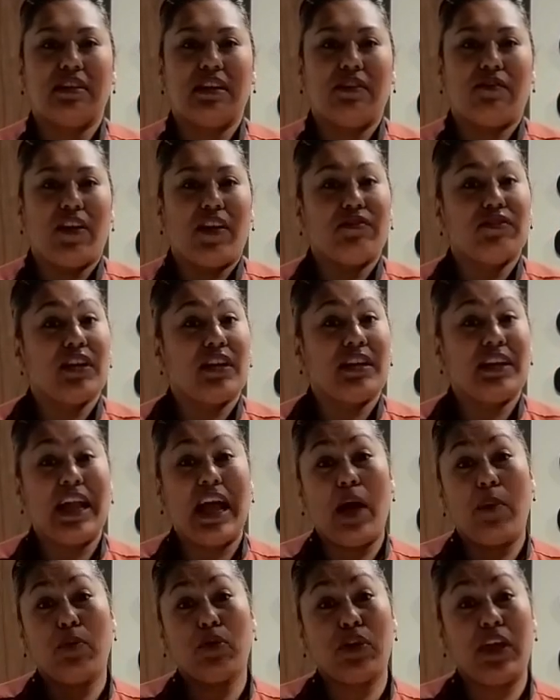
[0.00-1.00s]
If I've done an
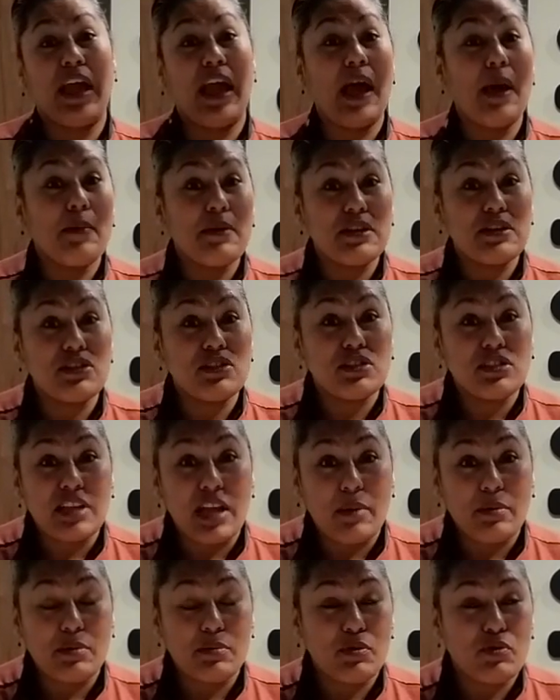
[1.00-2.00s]
apple cabbage
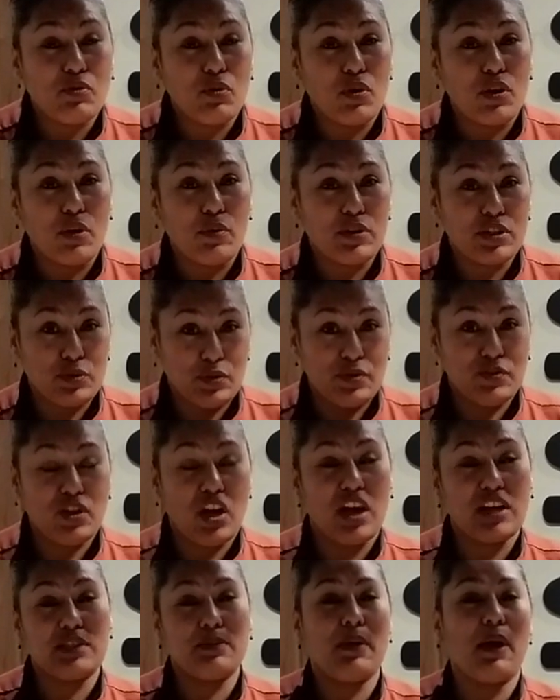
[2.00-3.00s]
salmon before, which we've
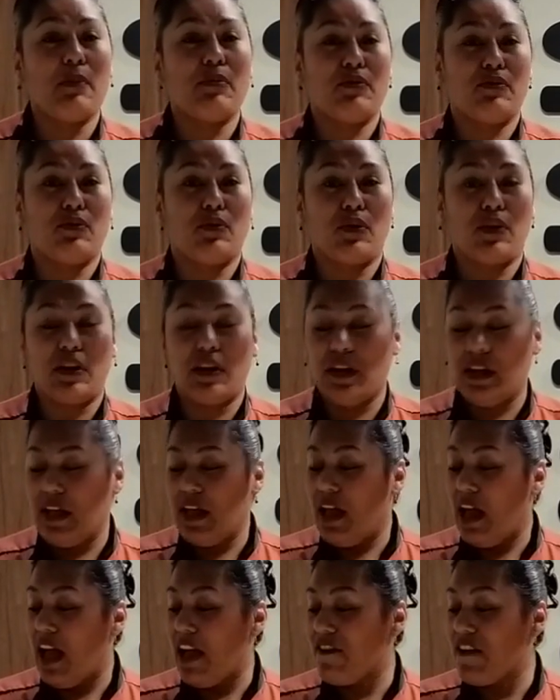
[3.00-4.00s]
talked about before,
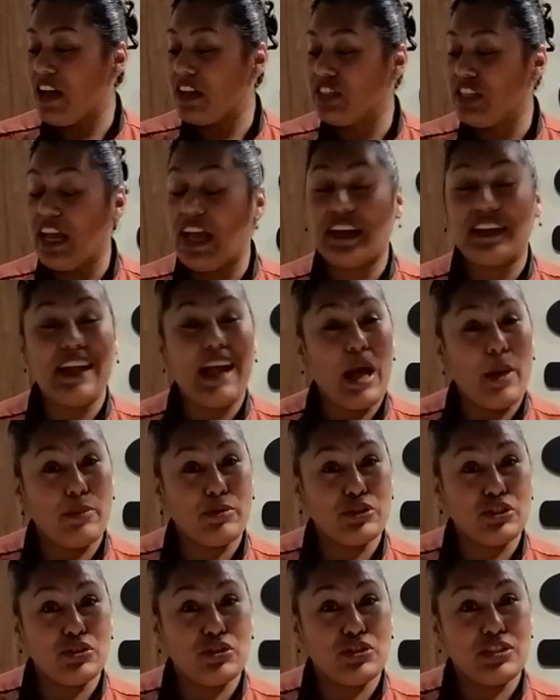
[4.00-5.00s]
I've actually added
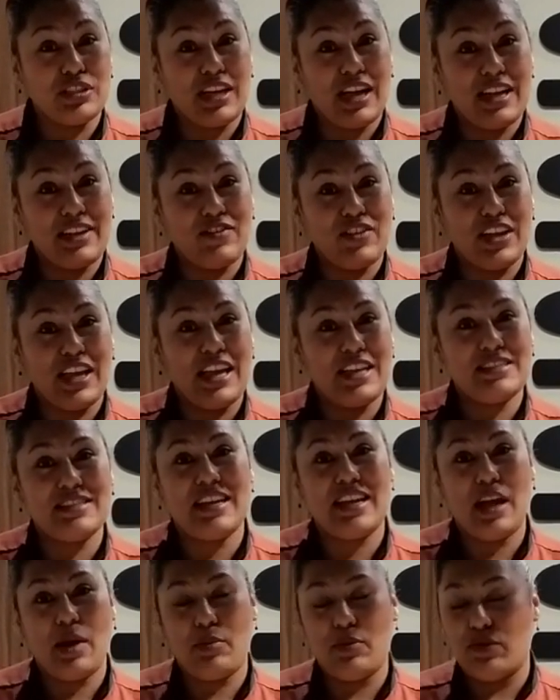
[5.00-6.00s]
apple juice to kind of encase
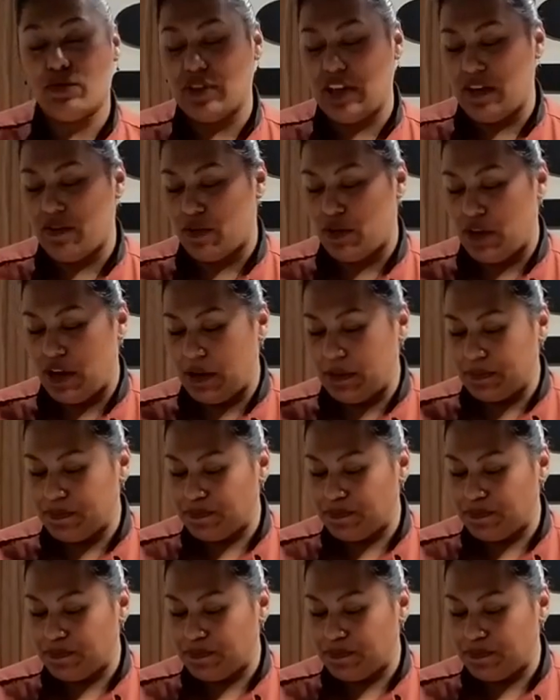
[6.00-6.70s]
that apple flavoring.